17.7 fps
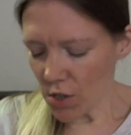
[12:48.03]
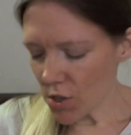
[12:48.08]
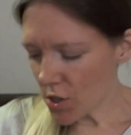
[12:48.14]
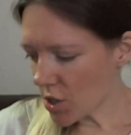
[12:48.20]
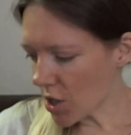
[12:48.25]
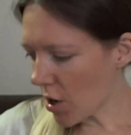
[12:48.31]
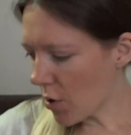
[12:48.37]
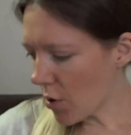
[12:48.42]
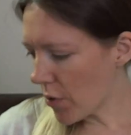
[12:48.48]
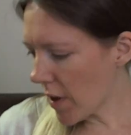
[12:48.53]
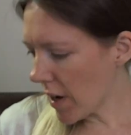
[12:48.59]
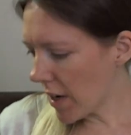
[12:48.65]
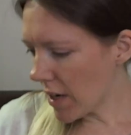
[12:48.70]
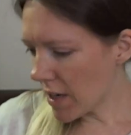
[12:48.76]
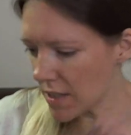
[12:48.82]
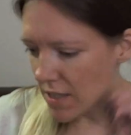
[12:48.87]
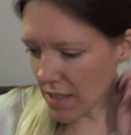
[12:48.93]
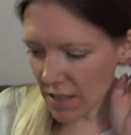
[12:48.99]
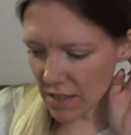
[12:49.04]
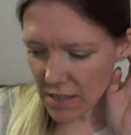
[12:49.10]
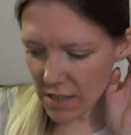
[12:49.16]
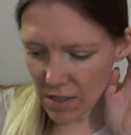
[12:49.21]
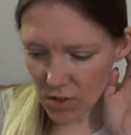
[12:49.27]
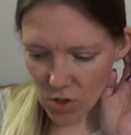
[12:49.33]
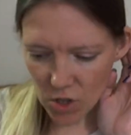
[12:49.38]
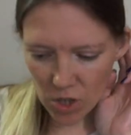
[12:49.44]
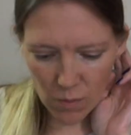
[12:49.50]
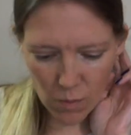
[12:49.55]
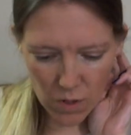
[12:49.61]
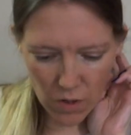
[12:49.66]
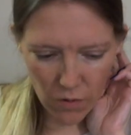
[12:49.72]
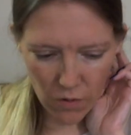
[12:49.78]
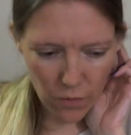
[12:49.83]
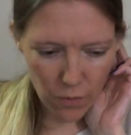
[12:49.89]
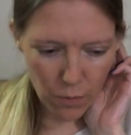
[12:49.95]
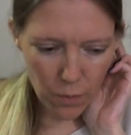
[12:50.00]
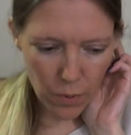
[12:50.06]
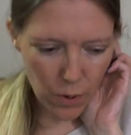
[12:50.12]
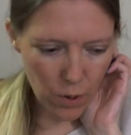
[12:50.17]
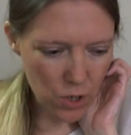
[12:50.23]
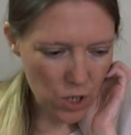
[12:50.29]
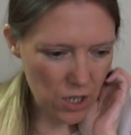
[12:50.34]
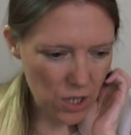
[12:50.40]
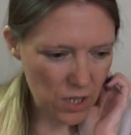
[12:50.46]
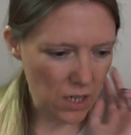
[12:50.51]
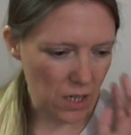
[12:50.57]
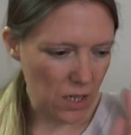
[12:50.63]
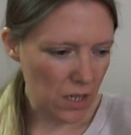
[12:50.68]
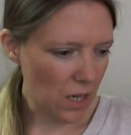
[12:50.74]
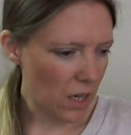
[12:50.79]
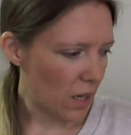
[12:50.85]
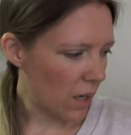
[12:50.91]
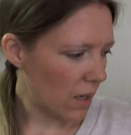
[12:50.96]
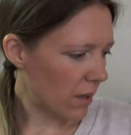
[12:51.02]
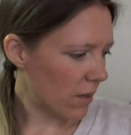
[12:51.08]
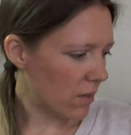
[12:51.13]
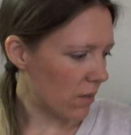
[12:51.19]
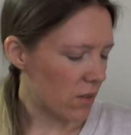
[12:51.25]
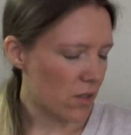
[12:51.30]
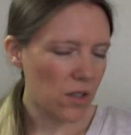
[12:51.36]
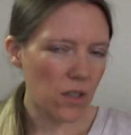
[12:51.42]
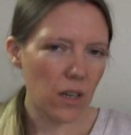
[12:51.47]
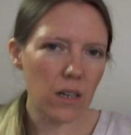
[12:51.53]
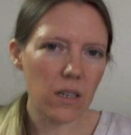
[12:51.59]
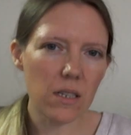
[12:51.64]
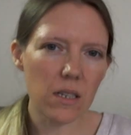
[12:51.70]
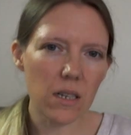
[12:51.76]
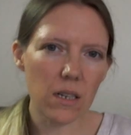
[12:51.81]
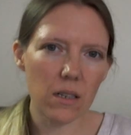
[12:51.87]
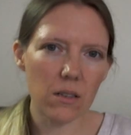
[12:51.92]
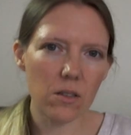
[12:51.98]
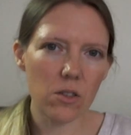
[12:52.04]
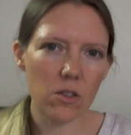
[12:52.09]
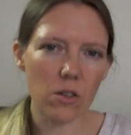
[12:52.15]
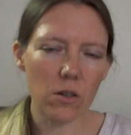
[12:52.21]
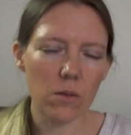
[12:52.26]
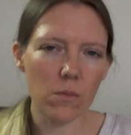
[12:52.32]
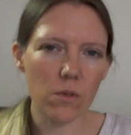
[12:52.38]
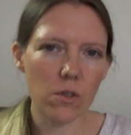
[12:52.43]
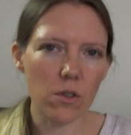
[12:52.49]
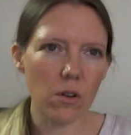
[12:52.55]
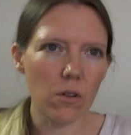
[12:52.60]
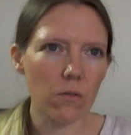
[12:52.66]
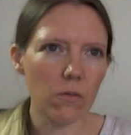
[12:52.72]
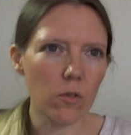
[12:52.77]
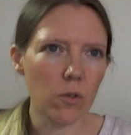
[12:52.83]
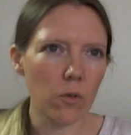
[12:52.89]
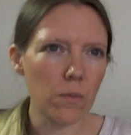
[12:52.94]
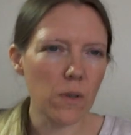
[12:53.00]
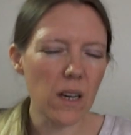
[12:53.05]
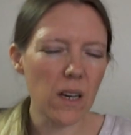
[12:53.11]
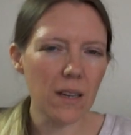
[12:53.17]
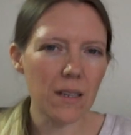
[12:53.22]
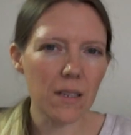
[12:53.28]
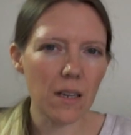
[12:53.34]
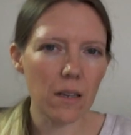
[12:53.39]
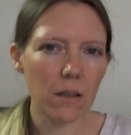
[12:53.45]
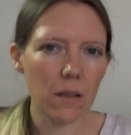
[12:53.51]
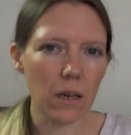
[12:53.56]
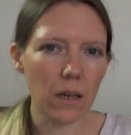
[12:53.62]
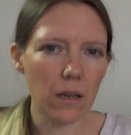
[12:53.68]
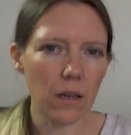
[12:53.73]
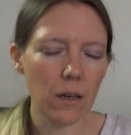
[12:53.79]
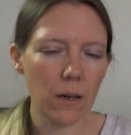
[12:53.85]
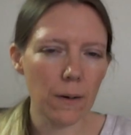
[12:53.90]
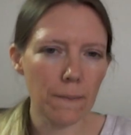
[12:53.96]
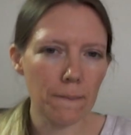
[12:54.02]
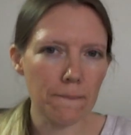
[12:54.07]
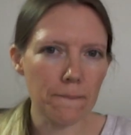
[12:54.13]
So that is it in terms of purchases, and that is it in terms of updates, I think.